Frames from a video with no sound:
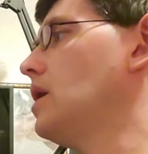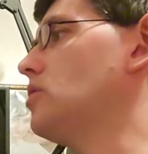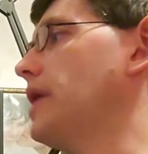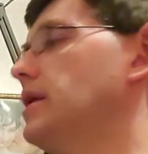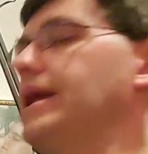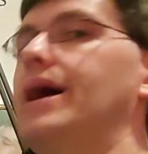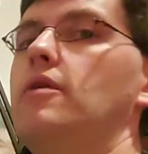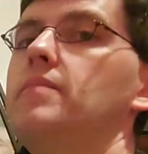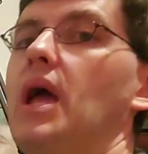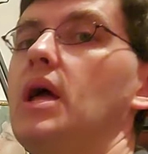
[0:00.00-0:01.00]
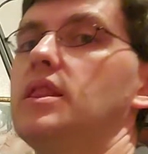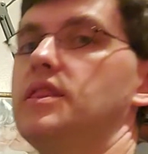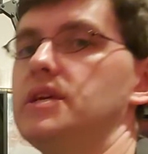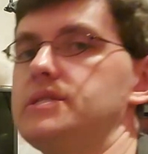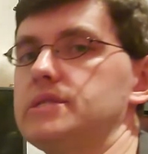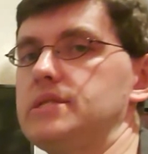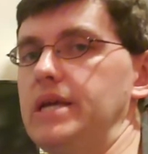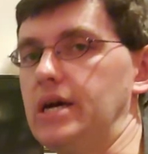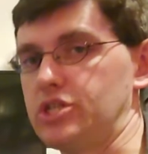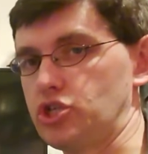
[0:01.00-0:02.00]
Okay, now, this is
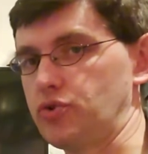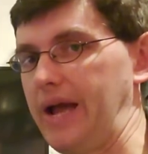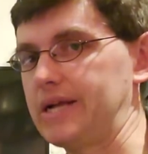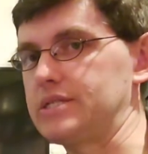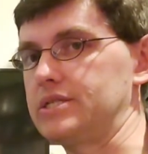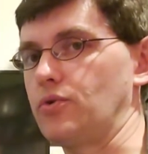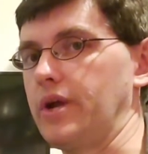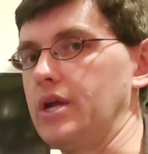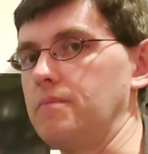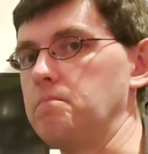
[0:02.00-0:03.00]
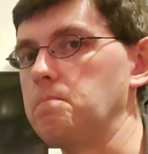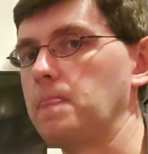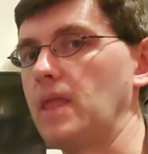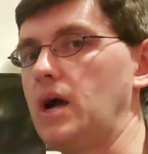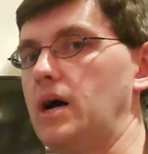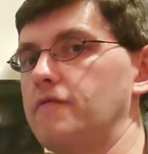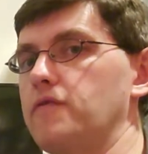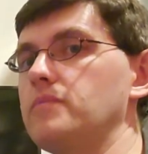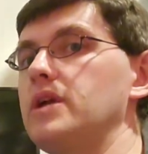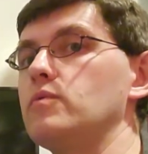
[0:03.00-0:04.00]
the attract screen
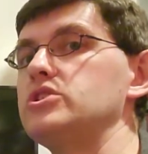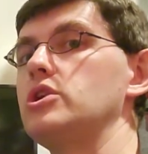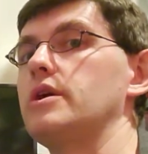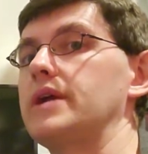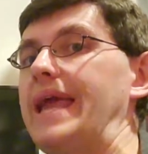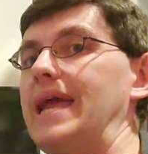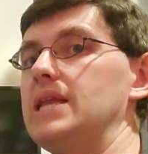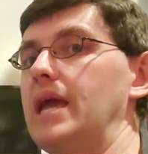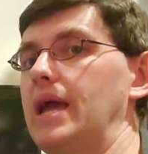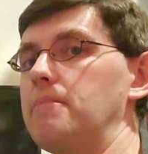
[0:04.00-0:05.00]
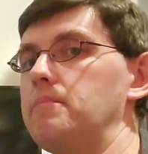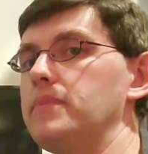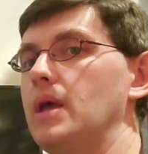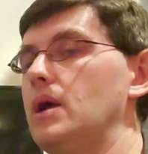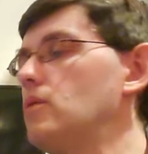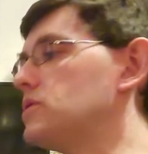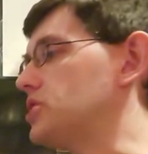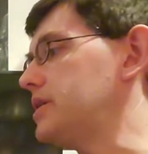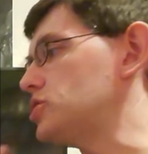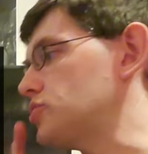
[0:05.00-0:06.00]
from the original arcade game,
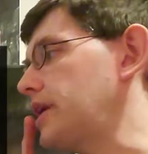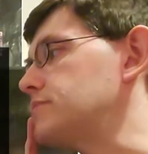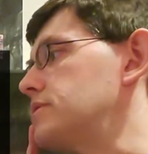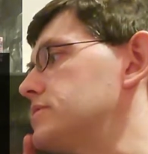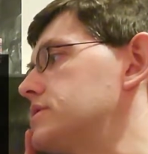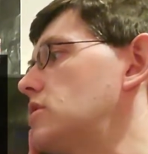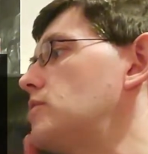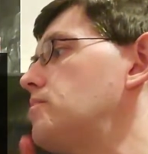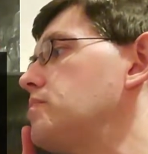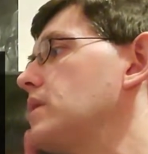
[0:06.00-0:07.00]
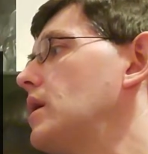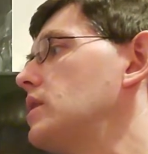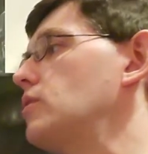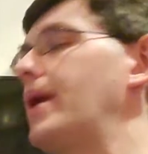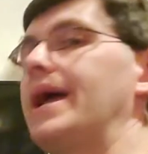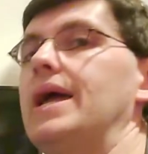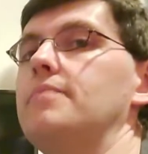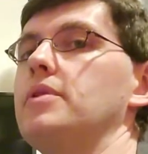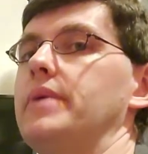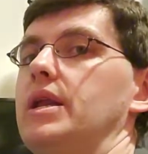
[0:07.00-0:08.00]
which had an attract mode. So, the way I
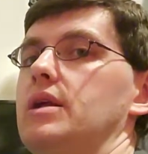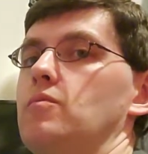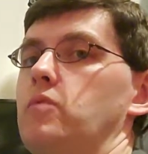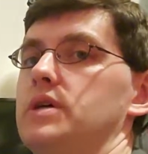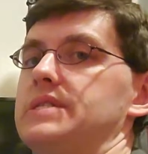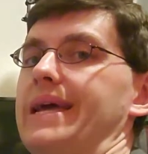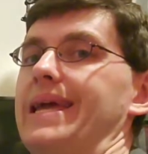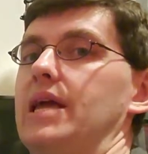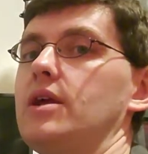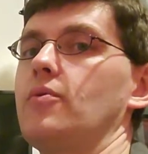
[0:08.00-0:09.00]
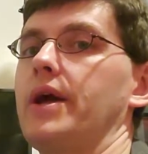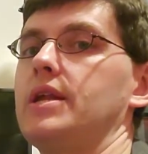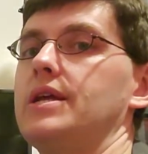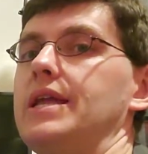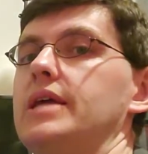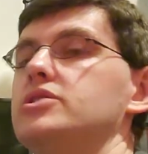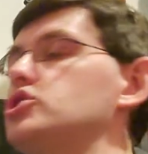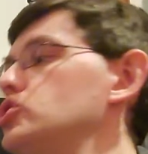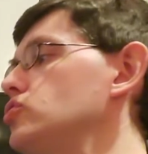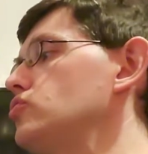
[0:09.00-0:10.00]
implemented was I integrated it
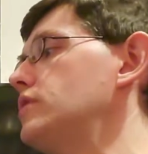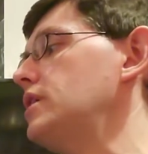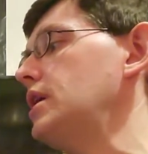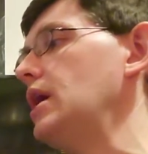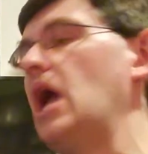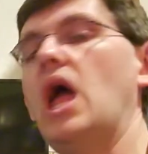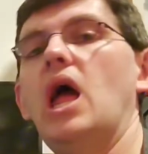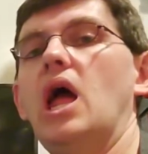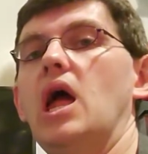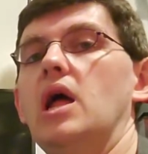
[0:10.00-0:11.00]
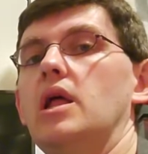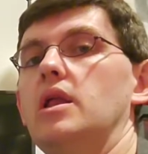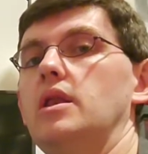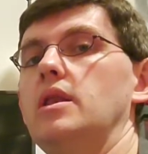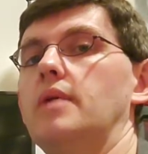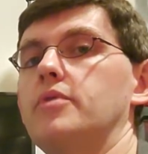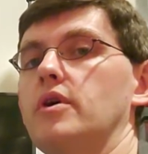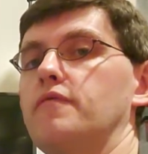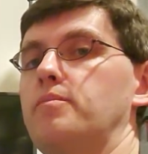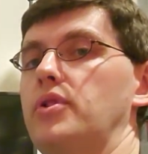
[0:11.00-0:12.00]
into the
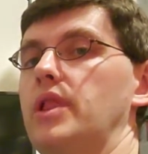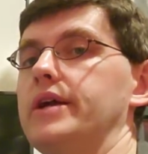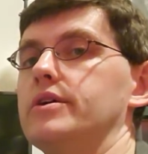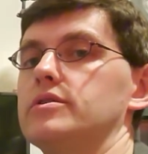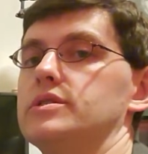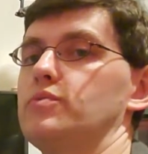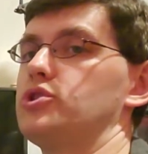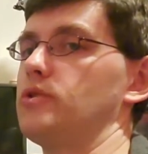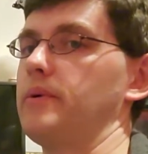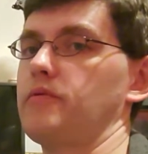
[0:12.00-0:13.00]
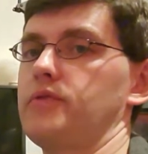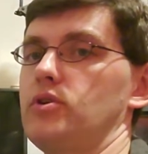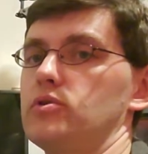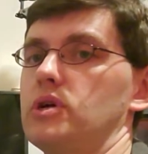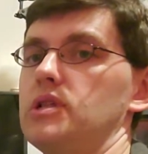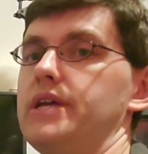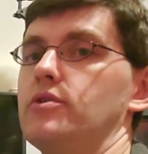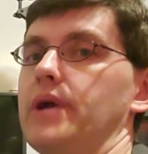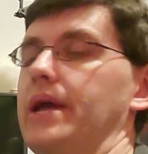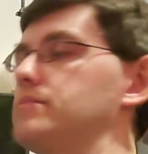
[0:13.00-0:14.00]
number of players, which you remember from the old
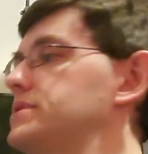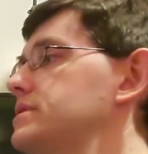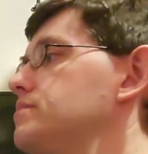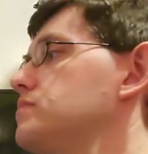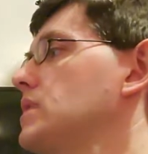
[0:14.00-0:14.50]
Coleco games.